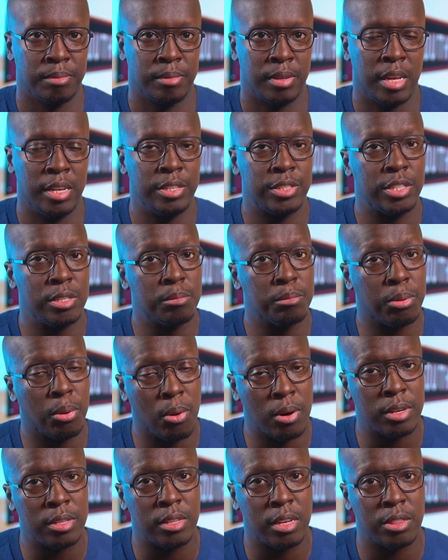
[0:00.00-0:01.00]
And it's
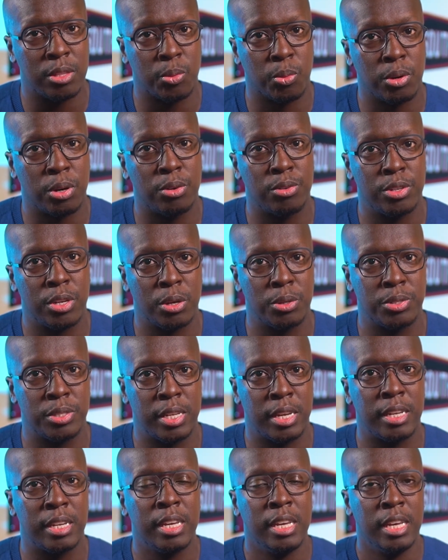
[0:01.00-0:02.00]
important that the world knows
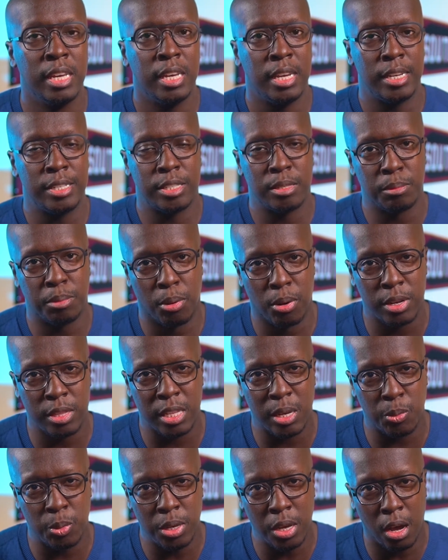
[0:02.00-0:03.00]
that. It's important
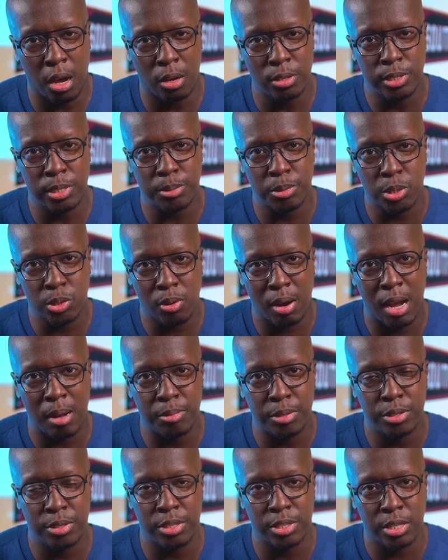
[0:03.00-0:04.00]
that we all subscribe
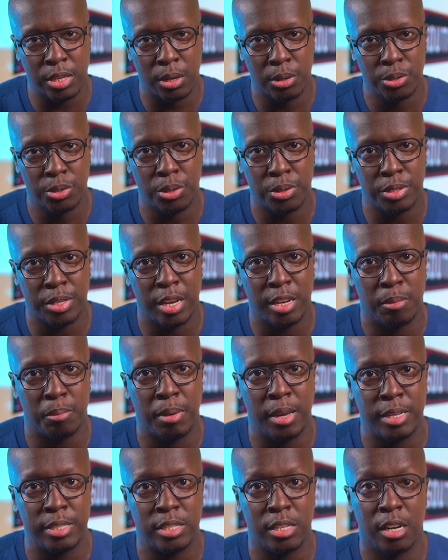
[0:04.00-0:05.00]
to this cultural
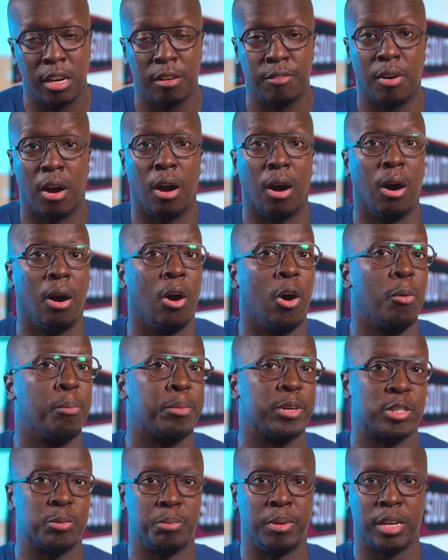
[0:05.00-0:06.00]
database of all
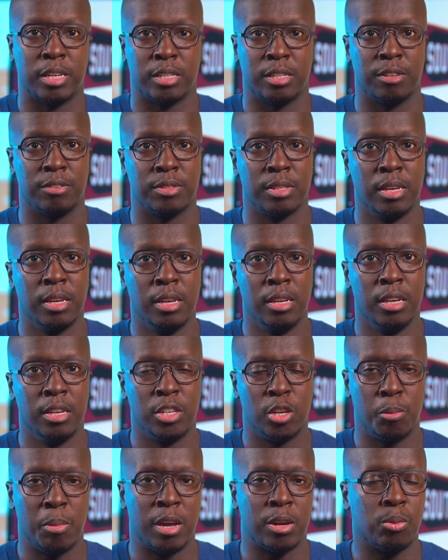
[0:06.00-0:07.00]
perspectives,
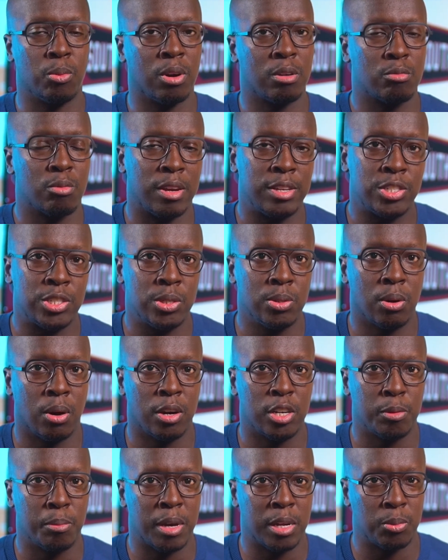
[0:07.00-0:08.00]
no matter what race you are,
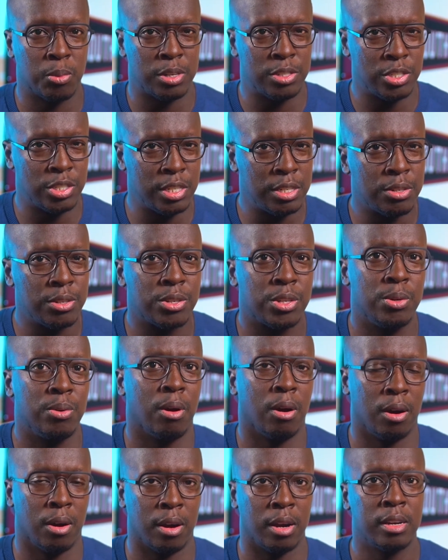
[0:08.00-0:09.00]
no matter what gender you
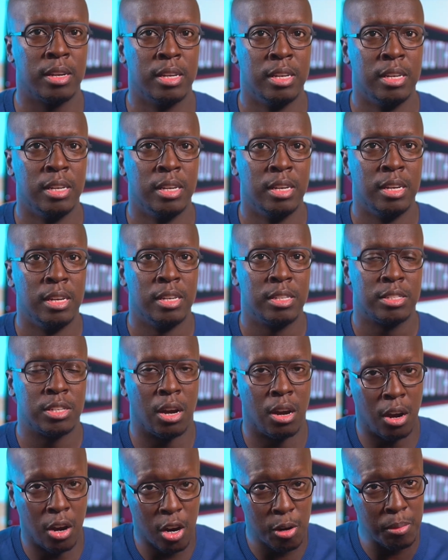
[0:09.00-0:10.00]
are, to
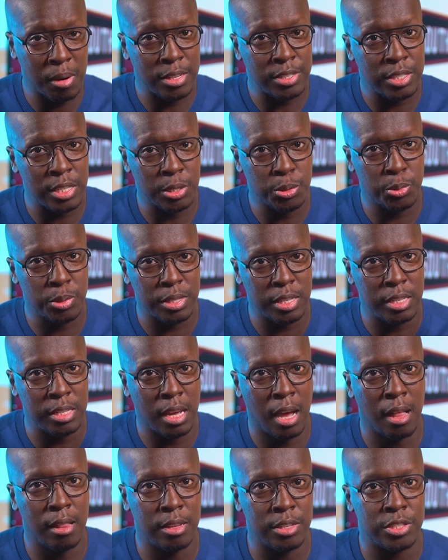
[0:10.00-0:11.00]
arm ourselves with the
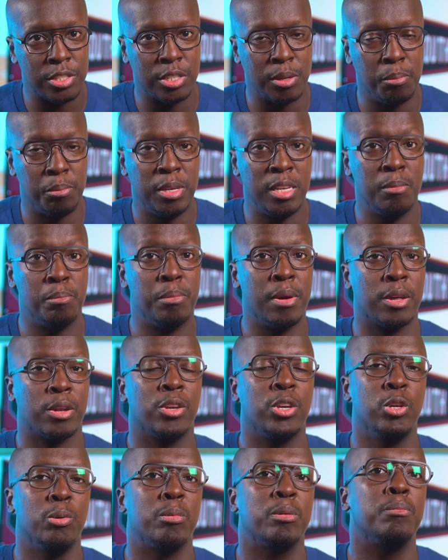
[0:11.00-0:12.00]
knowledge to be better
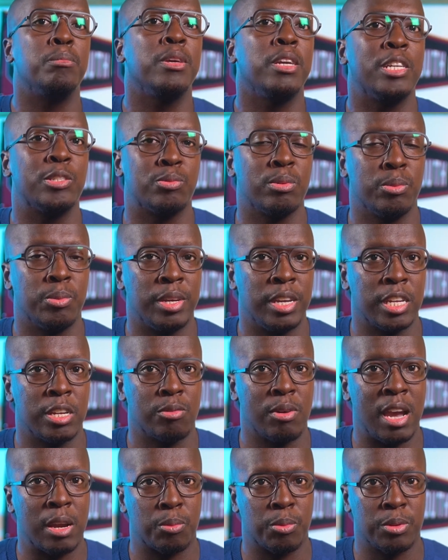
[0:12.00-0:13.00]
human beings when we
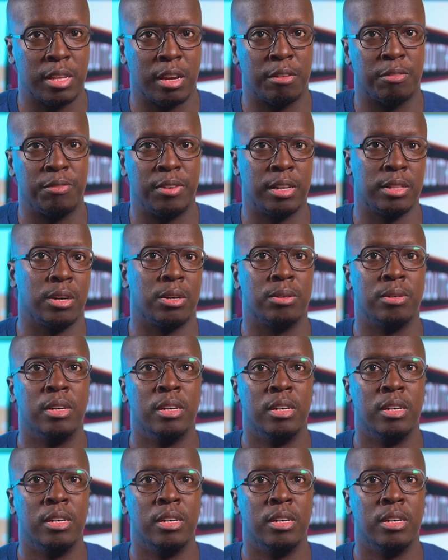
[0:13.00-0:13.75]
interact with our fellow